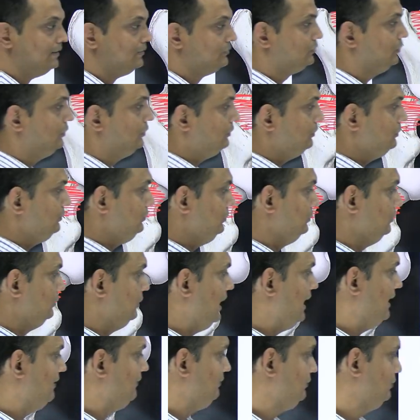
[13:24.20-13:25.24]
So, you
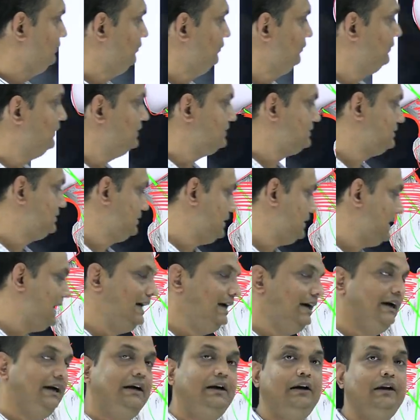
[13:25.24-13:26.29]
have to first
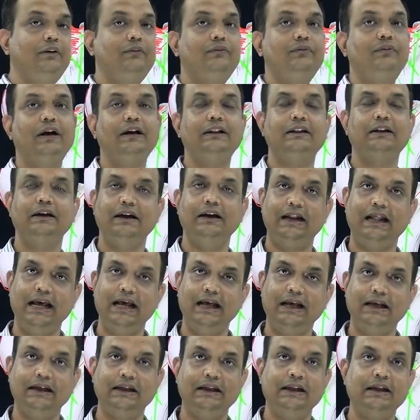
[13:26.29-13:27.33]
identify the
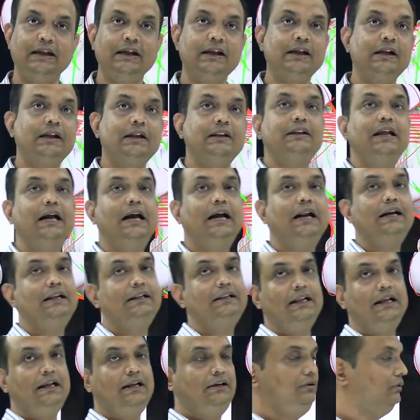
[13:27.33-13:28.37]
neck, then
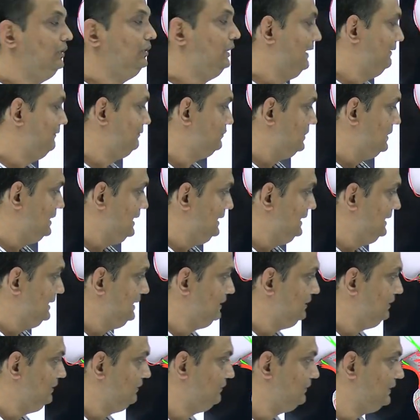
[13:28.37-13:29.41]
and then you have to
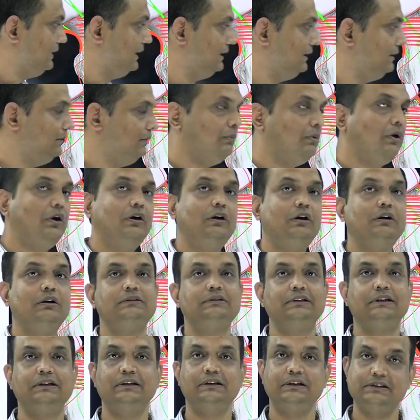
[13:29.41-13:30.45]
identify the
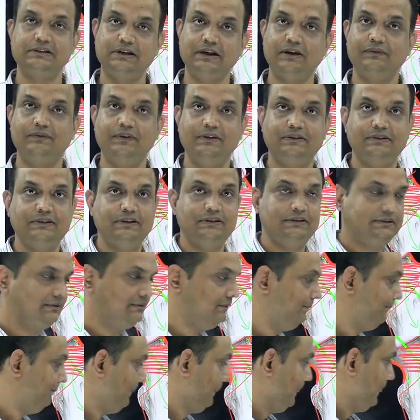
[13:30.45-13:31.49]
borders and the surfaces.
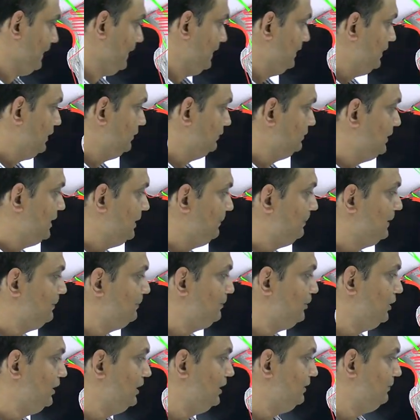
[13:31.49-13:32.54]
Now, the upper
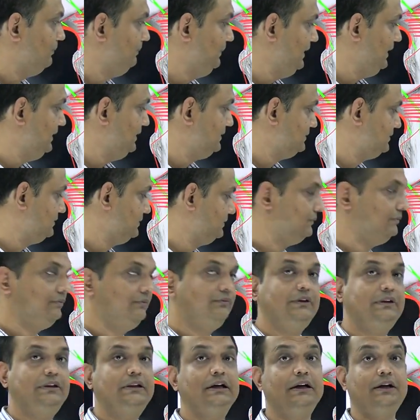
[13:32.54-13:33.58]
border meets
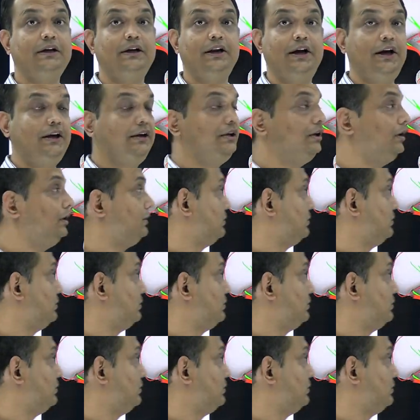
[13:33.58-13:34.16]
with the greater